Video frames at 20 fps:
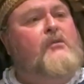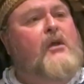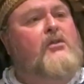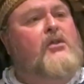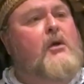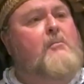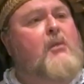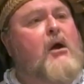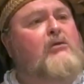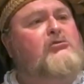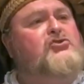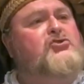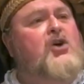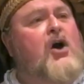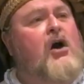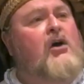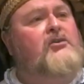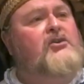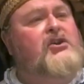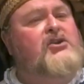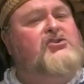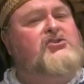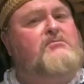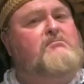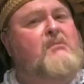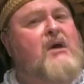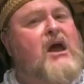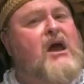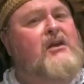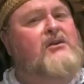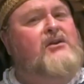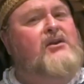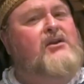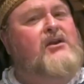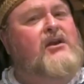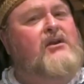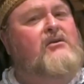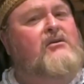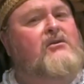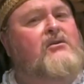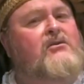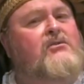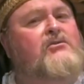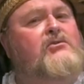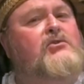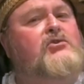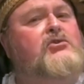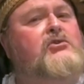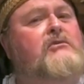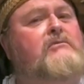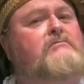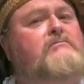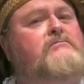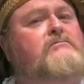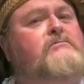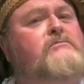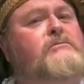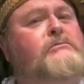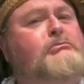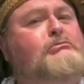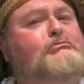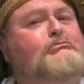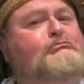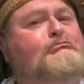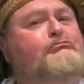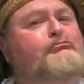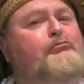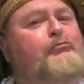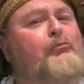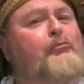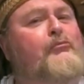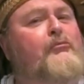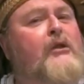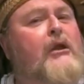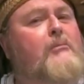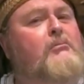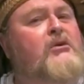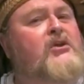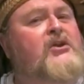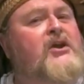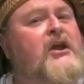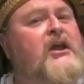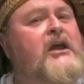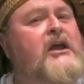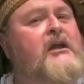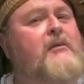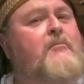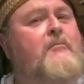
the most honest man in England. But he